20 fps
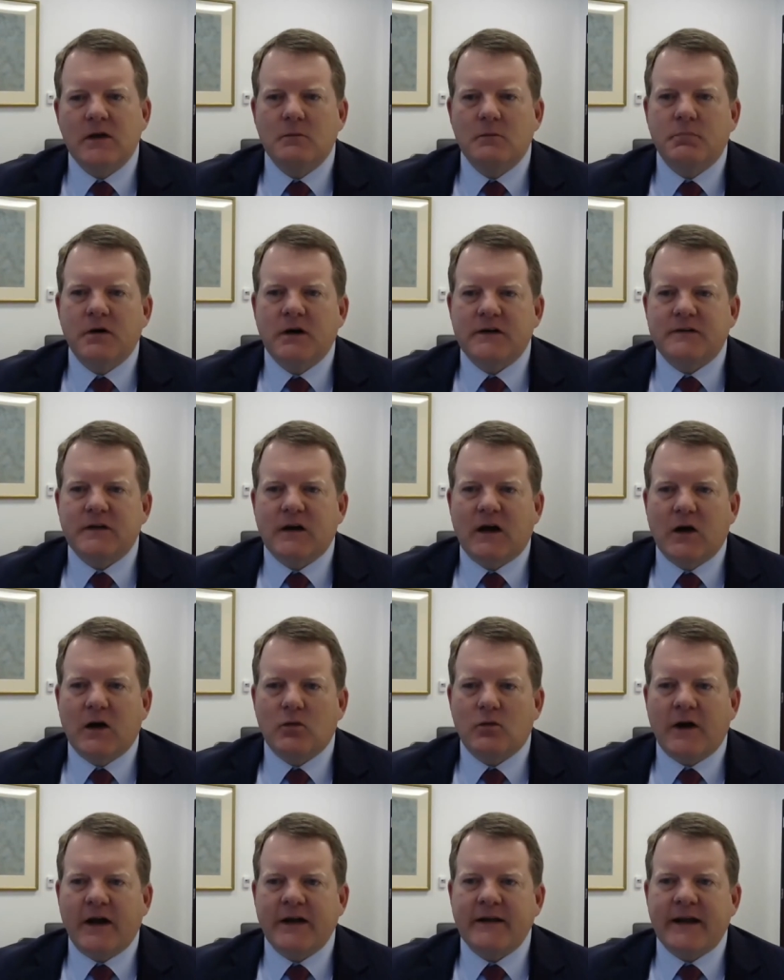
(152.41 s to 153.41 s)
But uh,
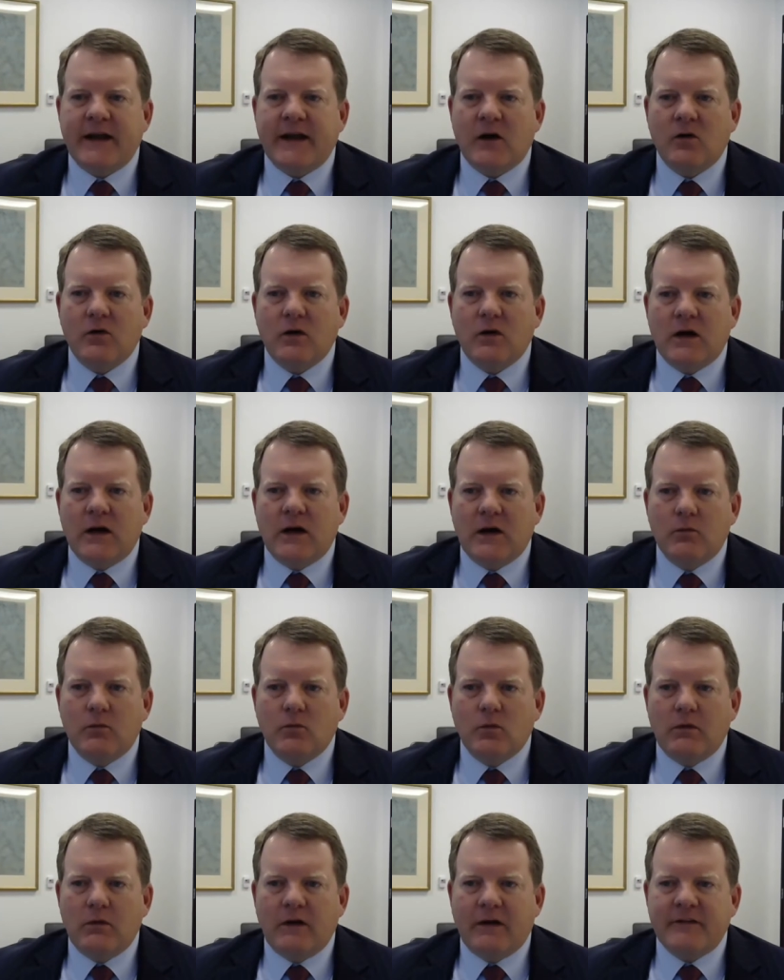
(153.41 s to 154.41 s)
right now, uh,
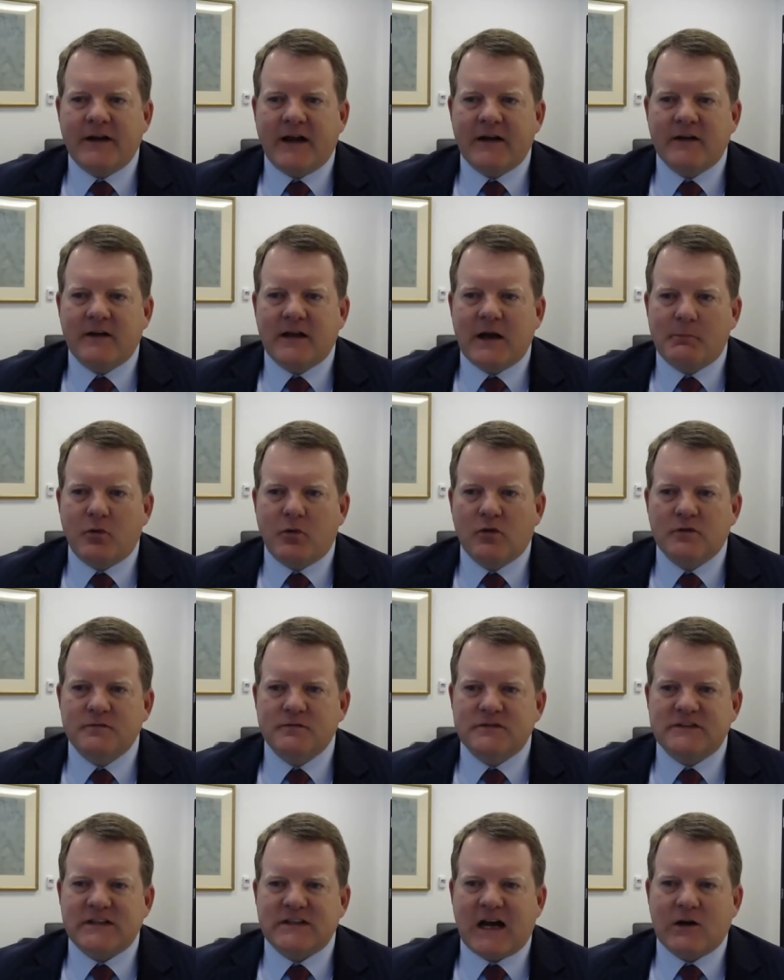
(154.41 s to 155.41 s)
I've got a couple
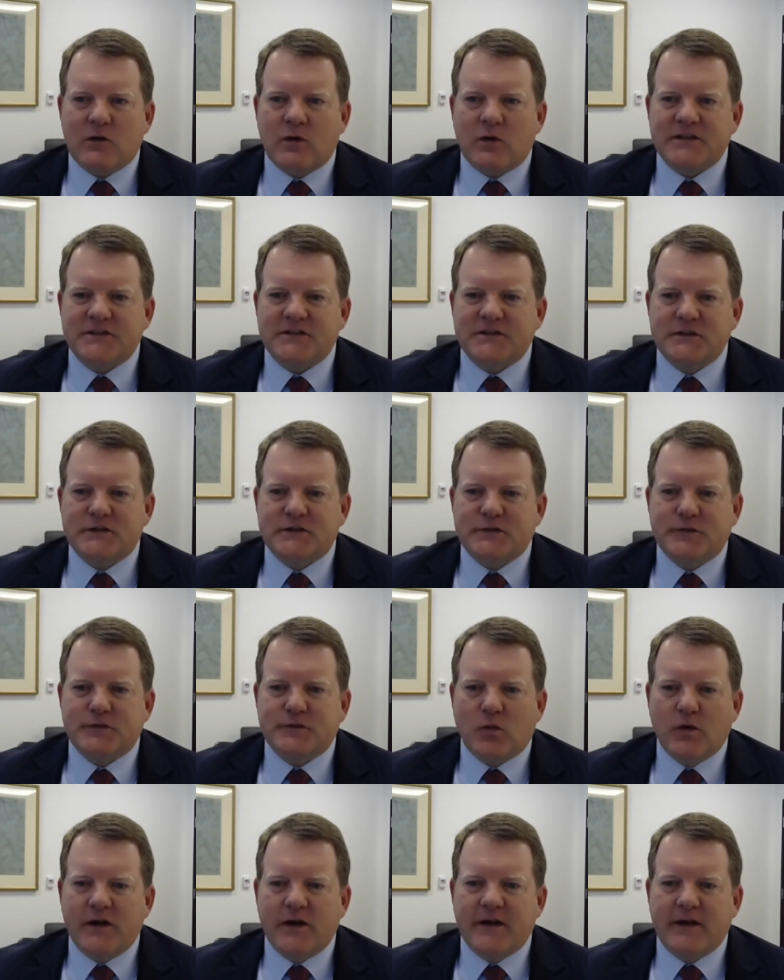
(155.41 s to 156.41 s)
stock questions
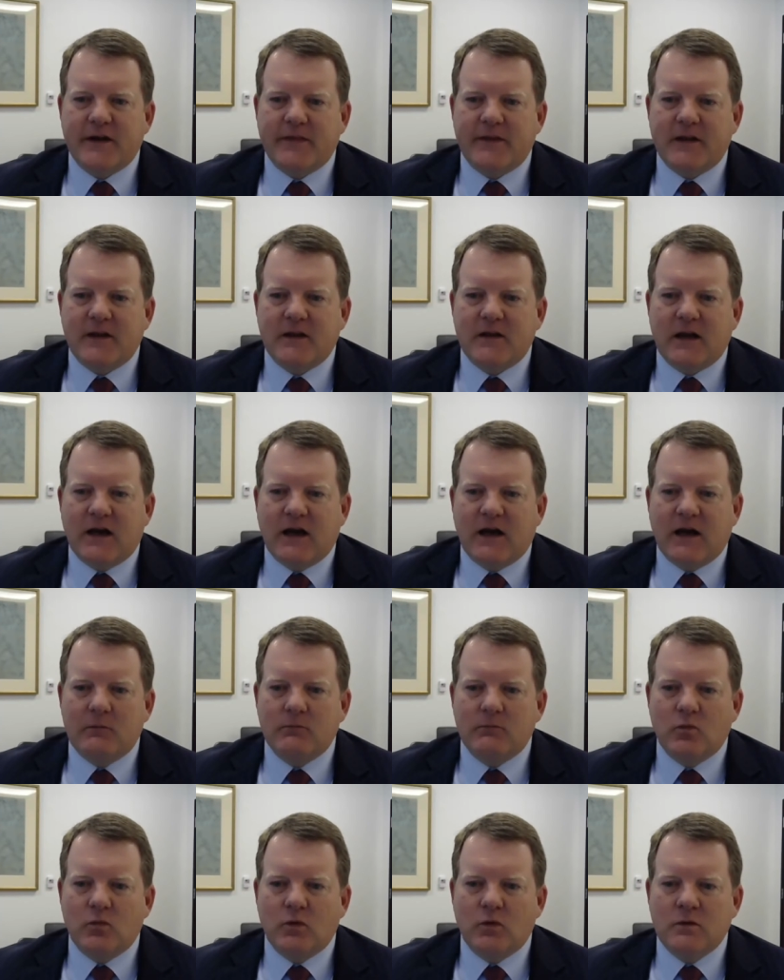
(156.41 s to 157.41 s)
for you, and then uh,
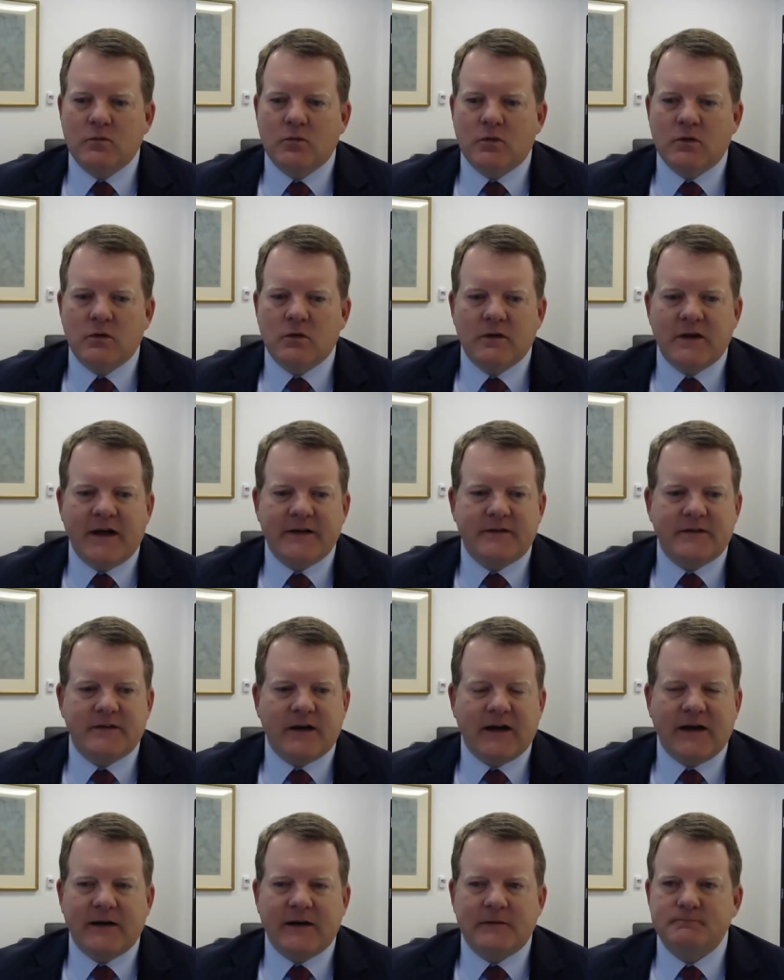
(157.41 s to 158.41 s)
we'll we'll let
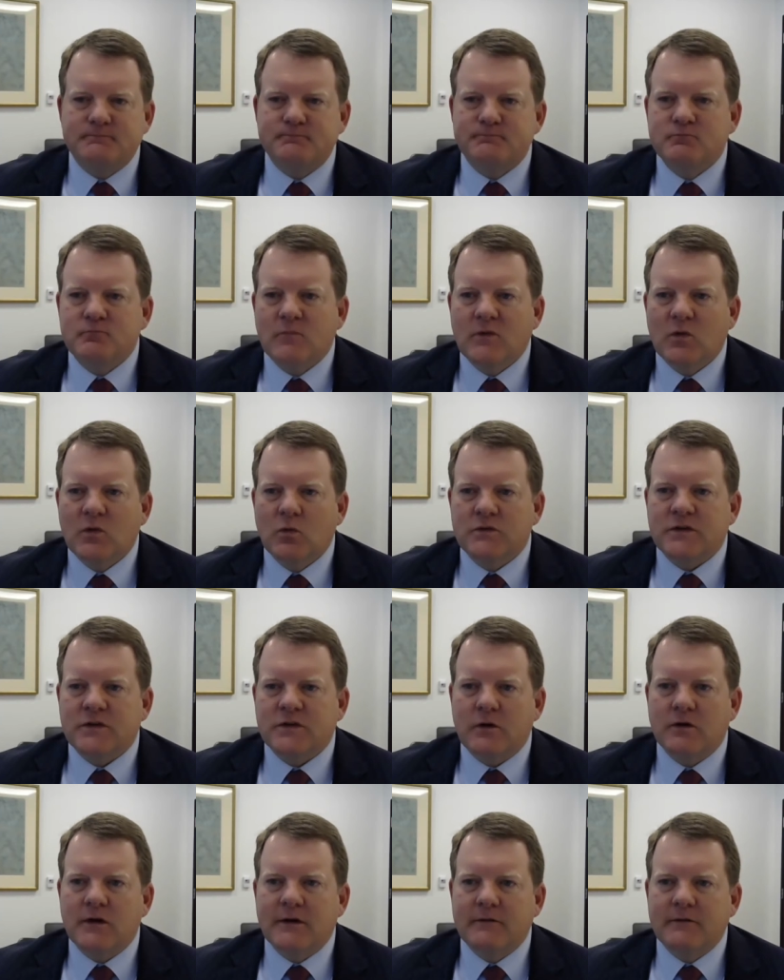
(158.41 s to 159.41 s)
uh, we'll
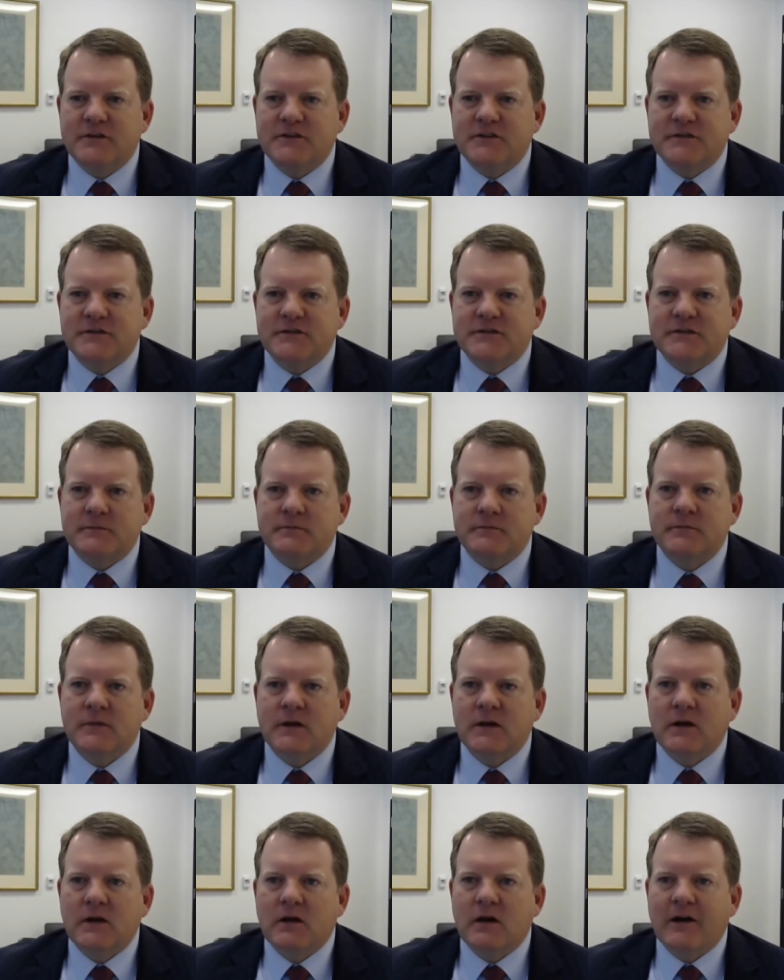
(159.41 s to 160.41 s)
turn it over to some
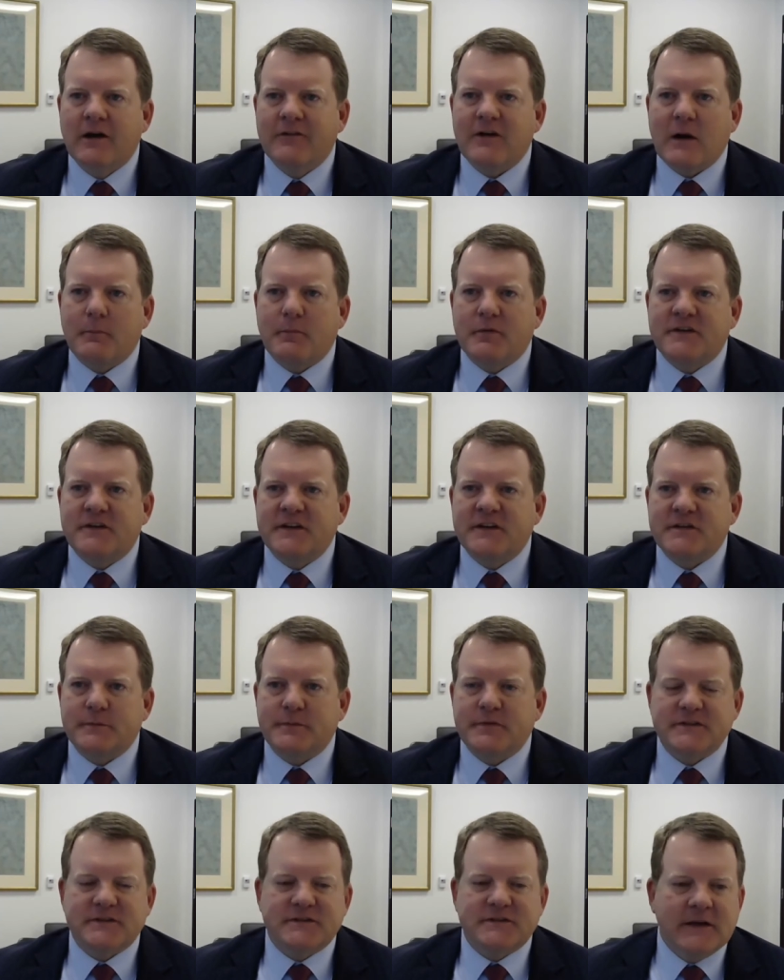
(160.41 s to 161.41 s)
of our
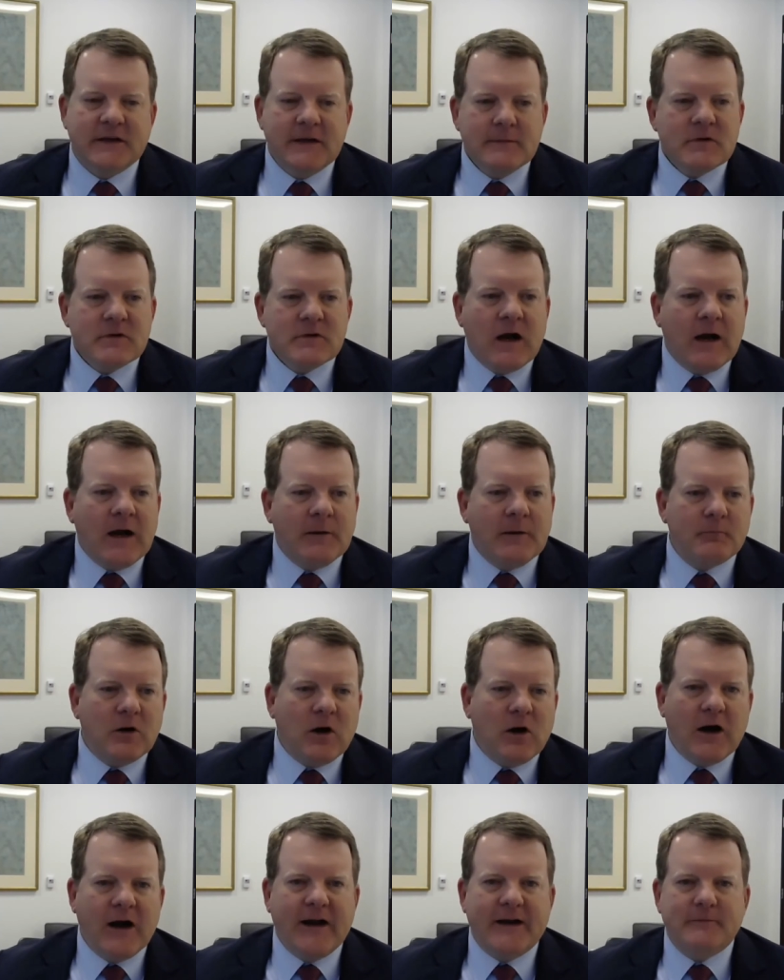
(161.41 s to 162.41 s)
participants. Um,
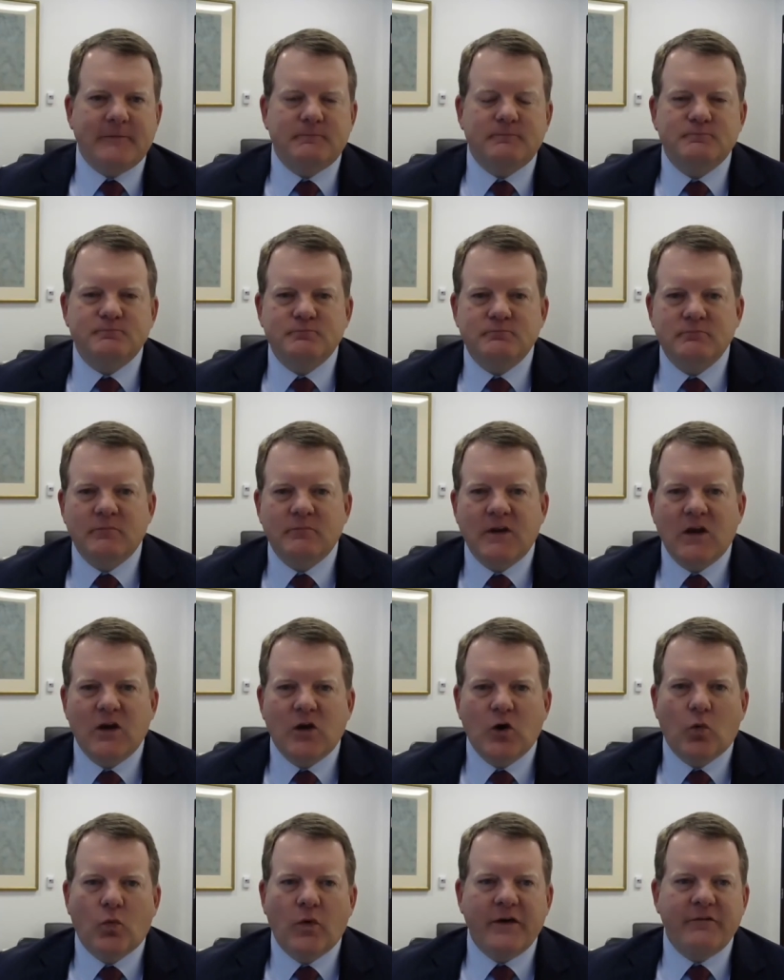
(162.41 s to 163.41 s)
all right,
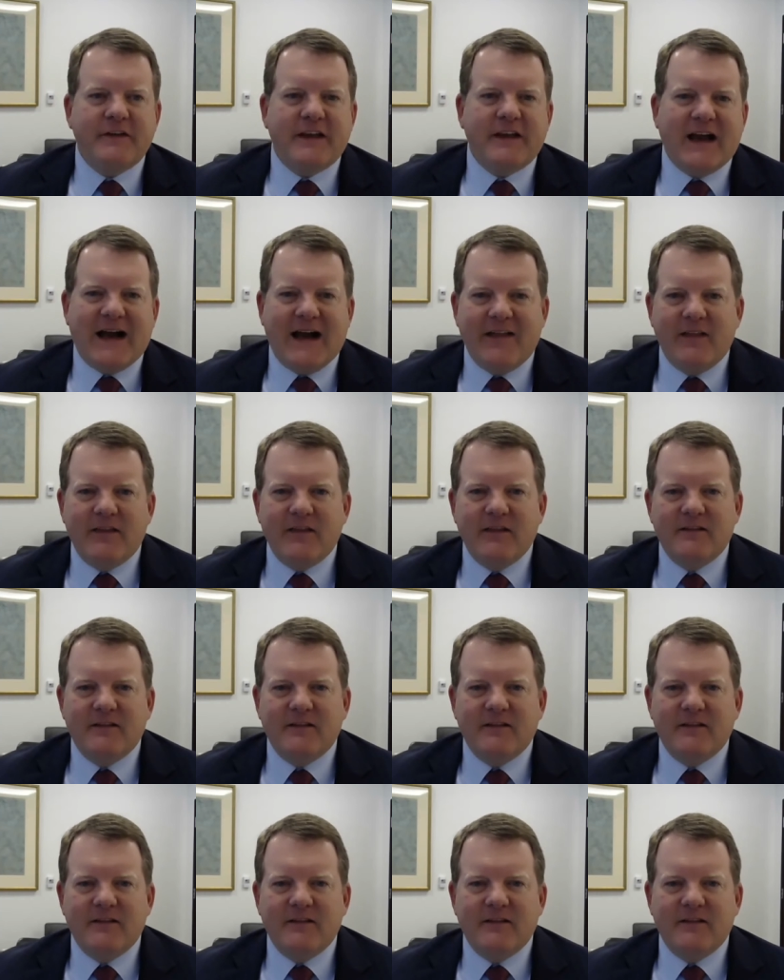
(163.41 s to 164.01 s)
we've got